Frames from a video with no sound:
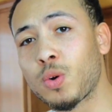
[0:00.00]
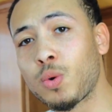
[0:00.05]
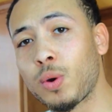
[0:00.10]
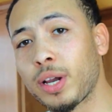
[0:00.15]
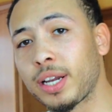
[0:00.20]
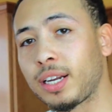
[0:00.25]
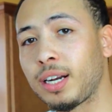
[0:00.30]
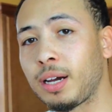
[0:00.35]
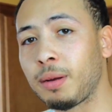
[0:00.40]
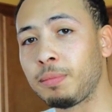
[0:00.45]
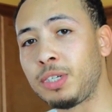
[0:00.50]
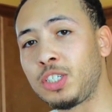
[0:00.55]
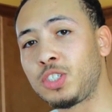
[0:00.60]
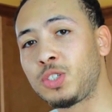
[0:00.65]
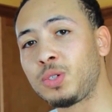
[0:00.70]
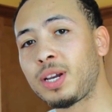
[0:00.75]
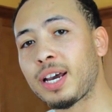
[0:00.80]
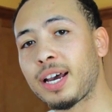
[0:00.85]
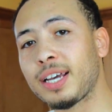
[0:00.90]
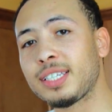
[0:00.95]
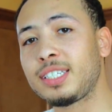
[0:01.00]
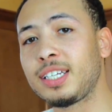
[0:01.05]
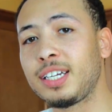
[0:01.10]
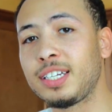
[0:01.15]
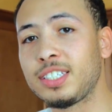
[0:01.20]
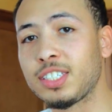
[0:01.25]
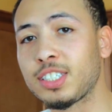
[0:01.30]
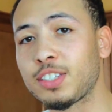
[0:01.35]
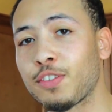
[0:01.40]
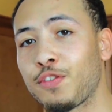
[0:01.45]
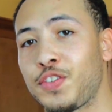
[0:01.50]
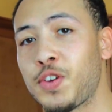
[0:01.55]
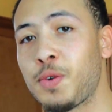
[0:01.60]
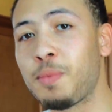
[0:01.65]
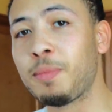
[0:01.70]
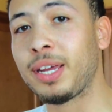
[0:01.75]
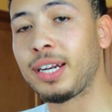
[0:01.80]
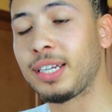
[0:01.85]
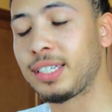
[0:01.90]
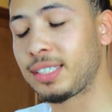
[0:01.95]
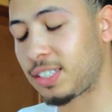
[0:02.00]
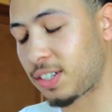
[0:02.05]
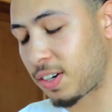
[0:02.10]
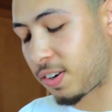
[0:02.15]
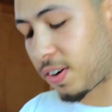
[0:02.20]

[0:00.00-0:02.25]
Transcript: quick and I'll meet you guys here in just a few minutes,